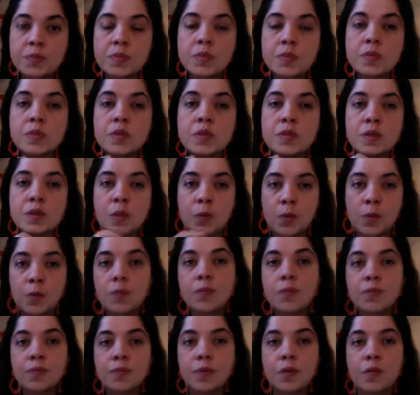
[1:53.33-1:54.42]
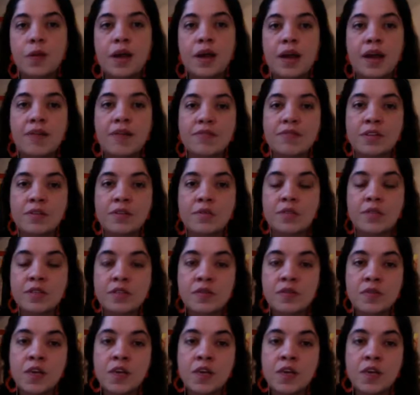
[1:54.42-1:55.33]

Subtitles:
So right after the first